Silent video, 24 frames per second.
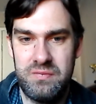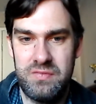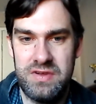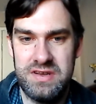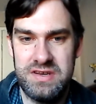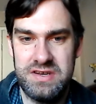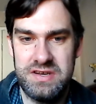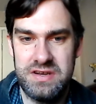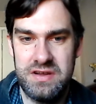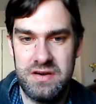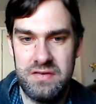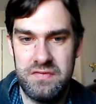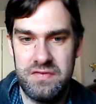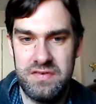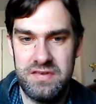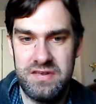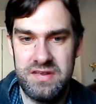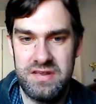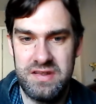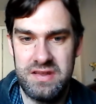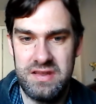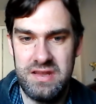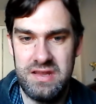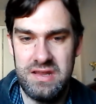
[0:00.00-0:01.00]
which
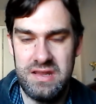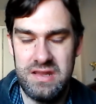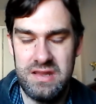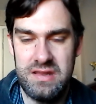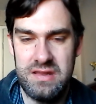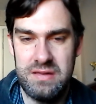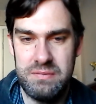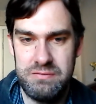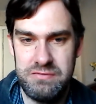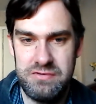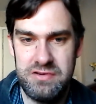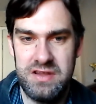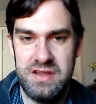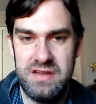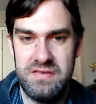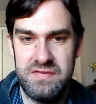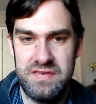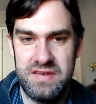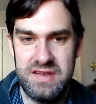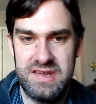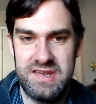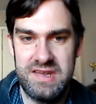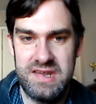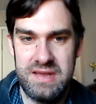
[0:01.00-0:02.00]
obviously the
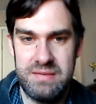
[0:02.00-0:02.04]
previous